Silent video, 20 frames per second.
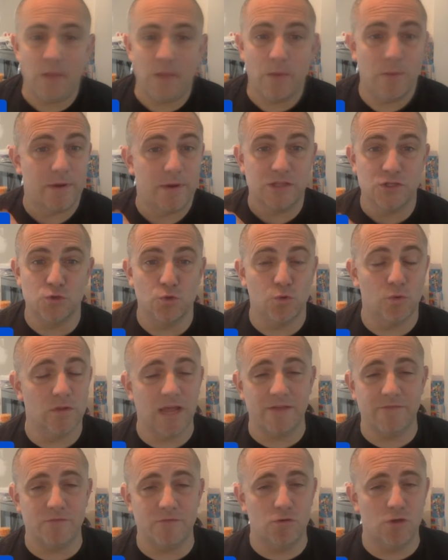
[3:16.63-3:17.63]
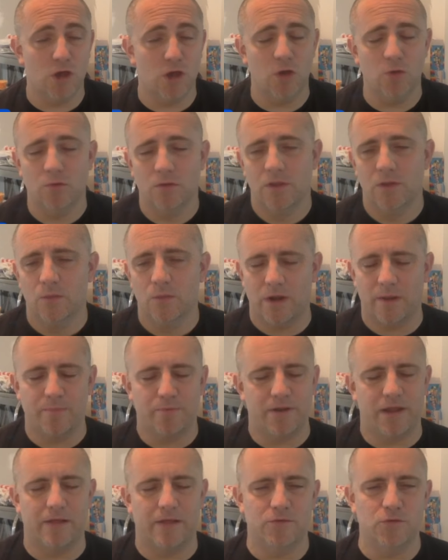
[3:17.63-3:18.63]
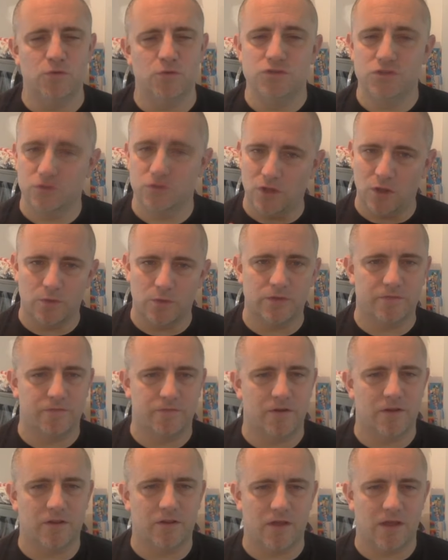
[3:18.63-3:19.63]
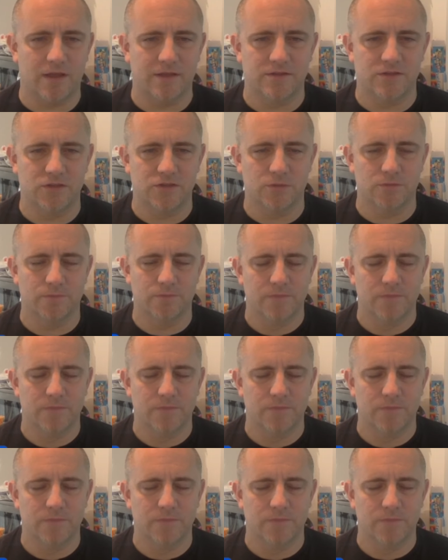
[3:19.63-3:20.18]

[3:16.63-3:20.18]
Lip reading: way, when I do go live, you know. When I put out news, you'll know at the front of the line too.